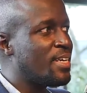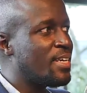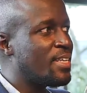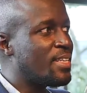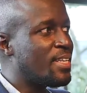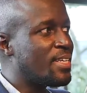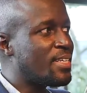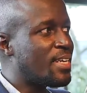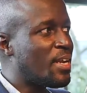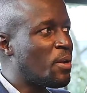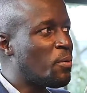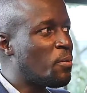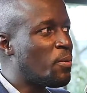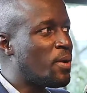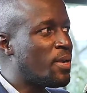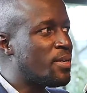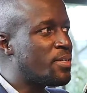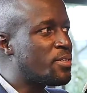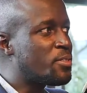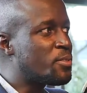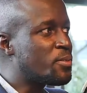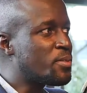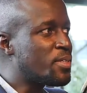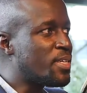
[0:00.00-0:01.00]
that I'll
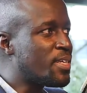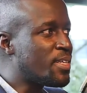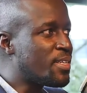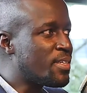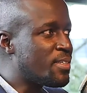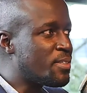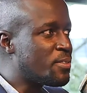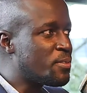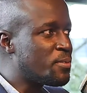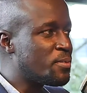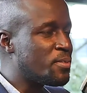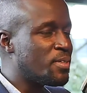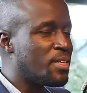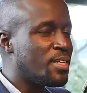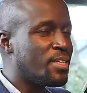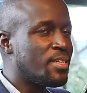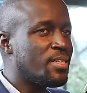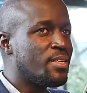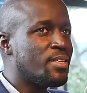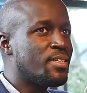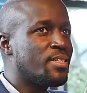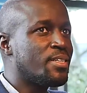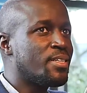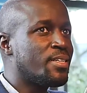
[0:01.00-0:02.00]
want to get into
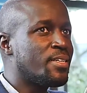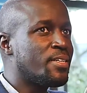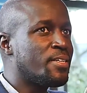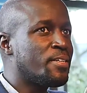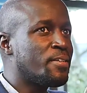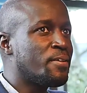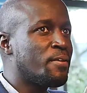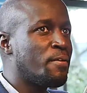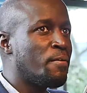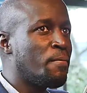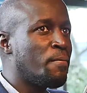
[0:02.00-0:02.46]
and